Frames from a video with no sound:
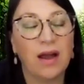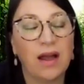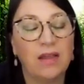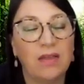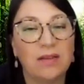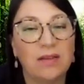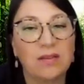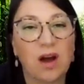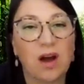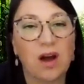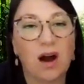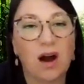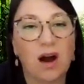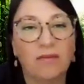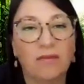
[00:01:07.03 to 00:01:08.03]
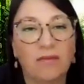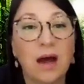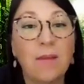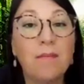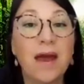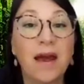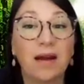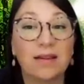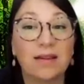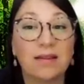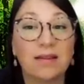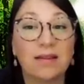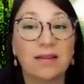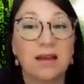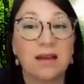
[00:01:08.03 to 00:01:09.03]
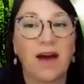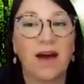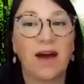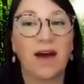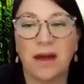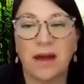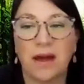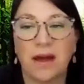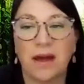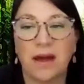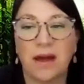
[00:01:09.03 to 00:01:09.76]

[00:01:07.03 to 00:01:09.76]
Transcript: in this conference a mix of academics